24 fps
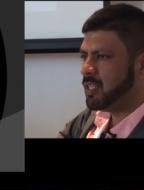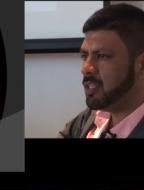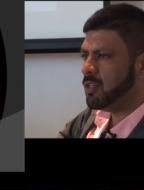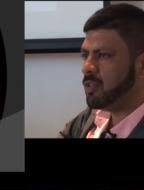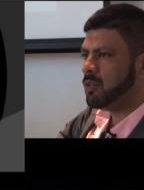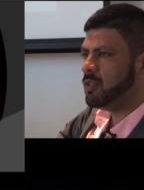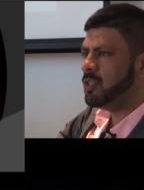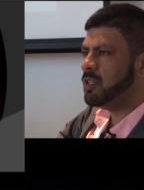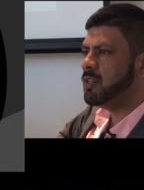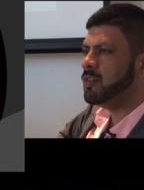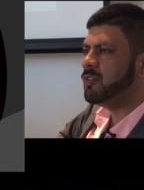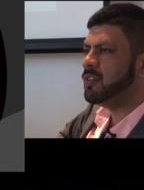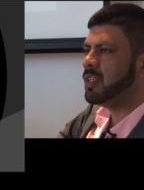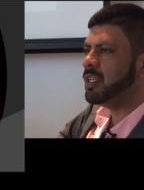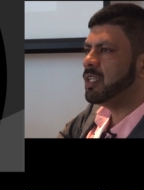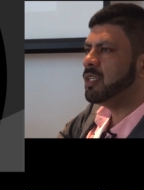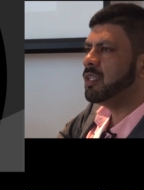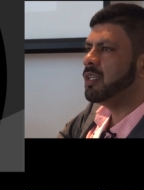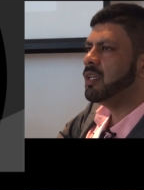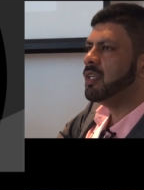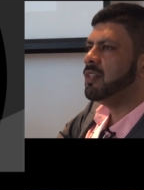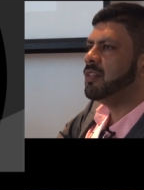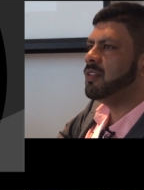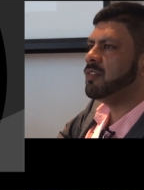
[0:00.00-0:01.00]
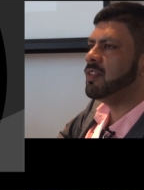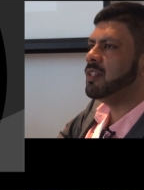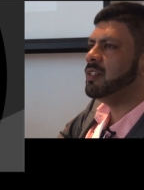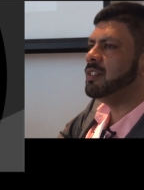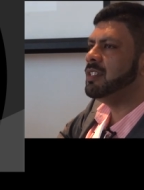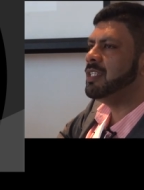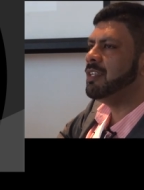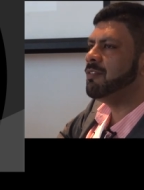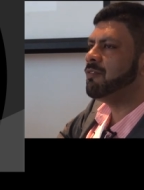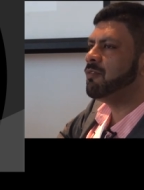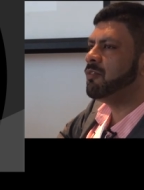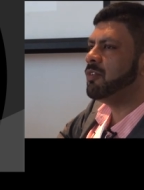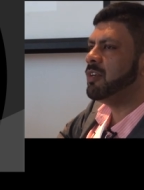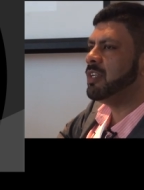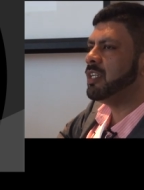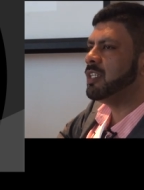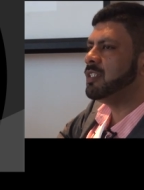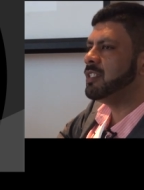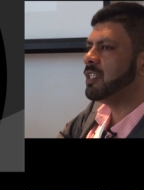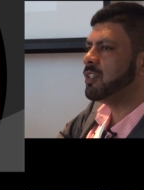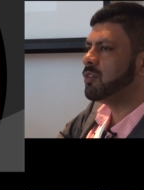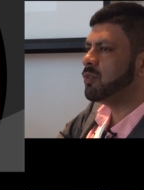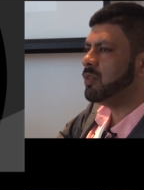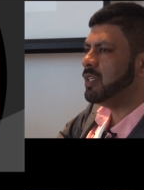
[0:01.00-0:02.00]
that you're using, there's a
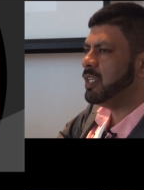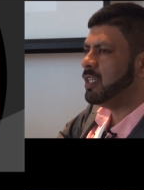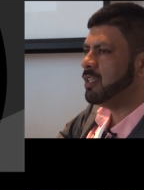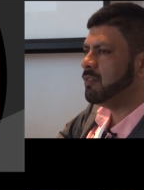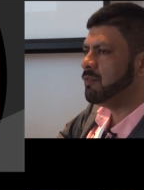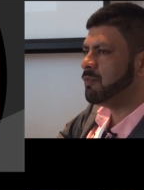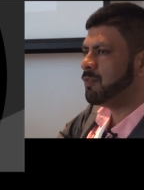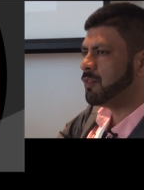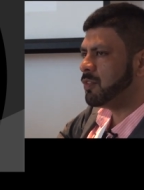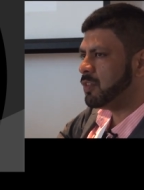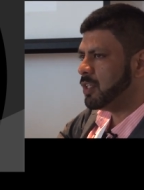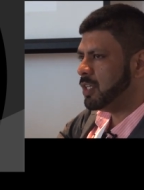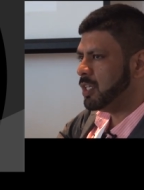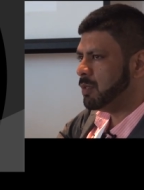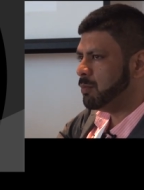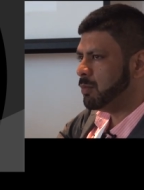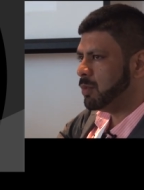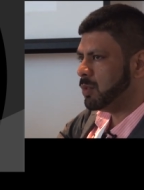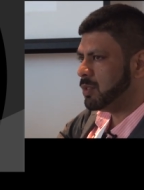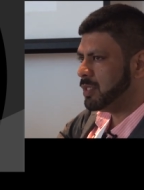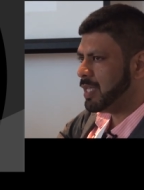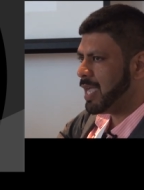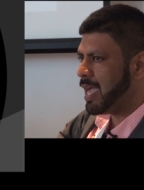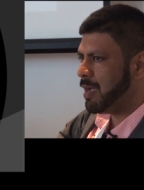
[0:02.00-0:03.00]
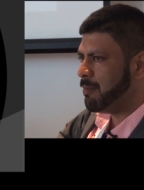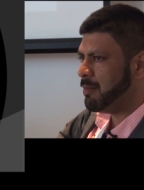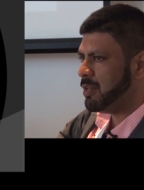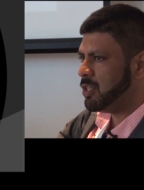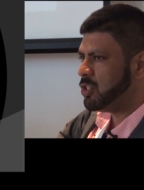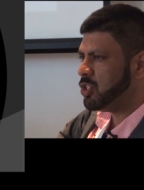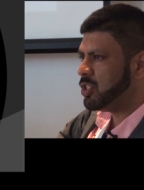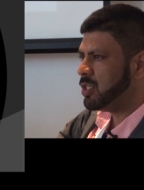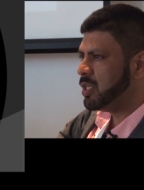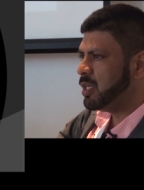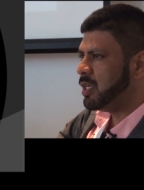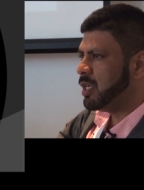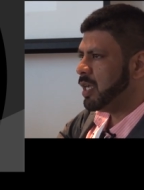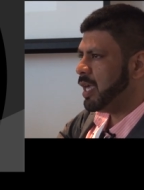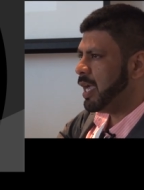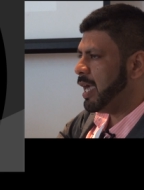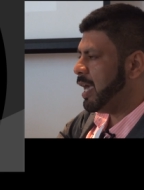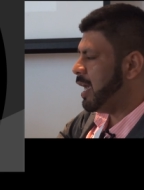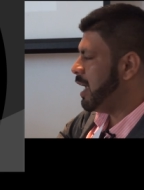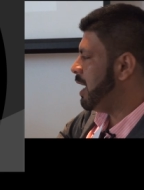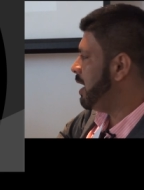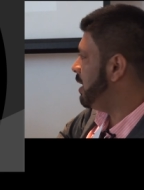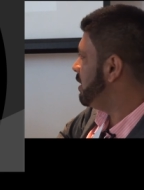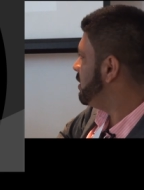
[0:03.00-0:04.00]
differing degree of thermal damage
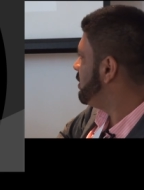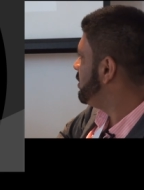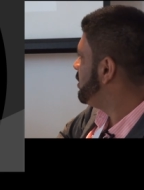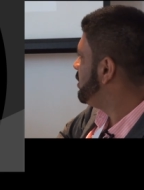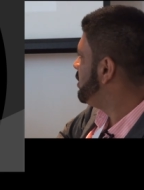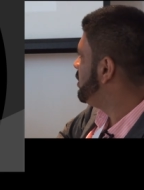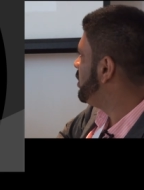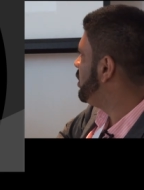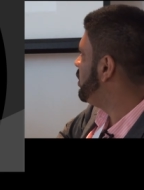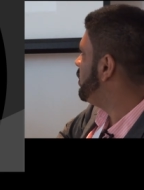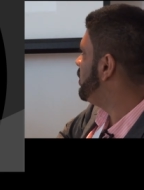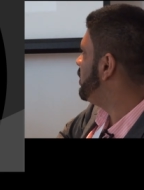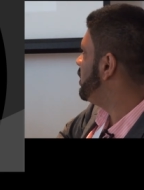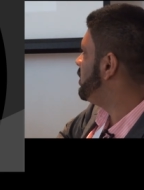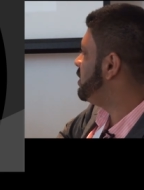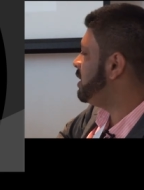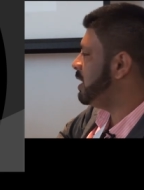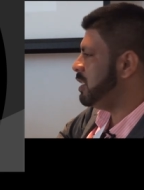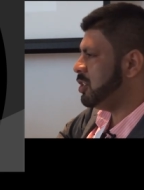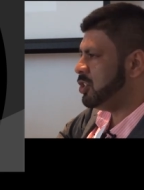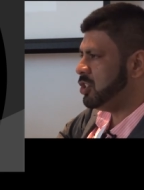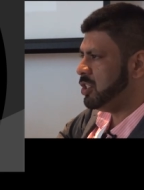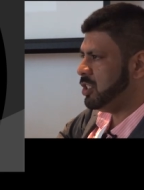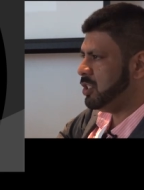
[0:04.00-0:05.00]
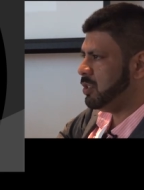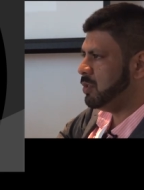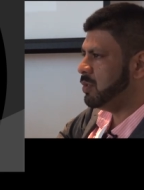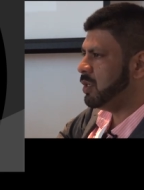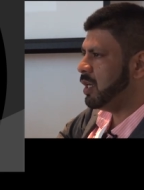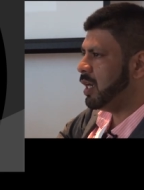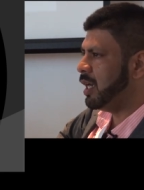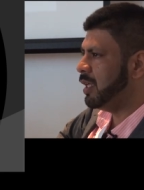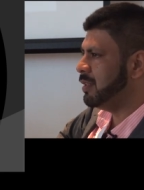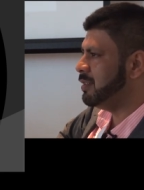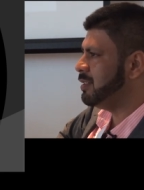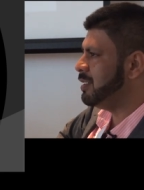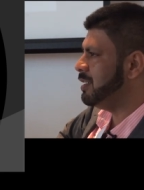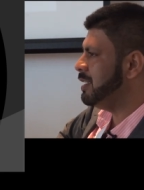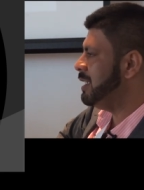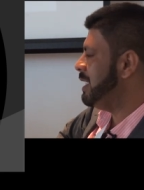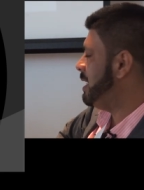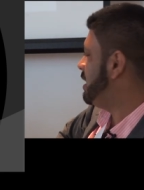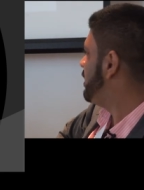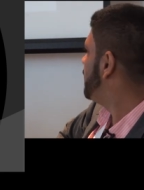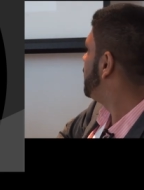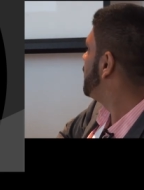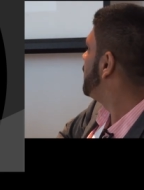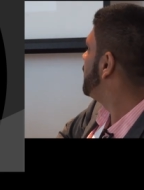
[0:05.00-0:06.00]
uh, to the tissue
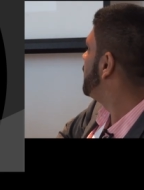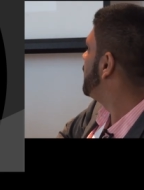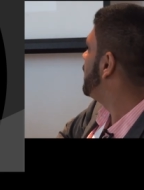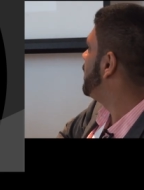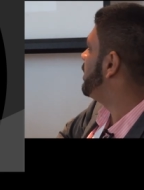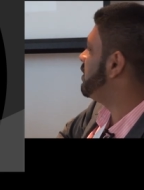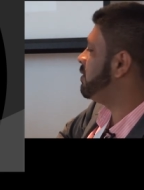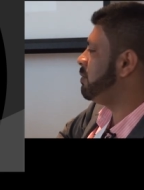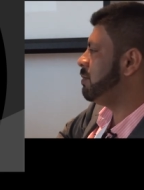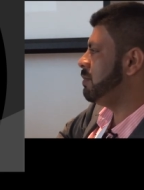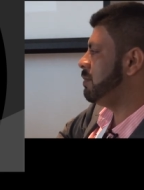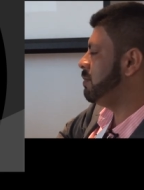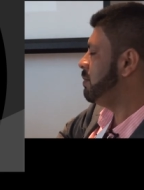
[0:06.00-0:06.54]
underneath that is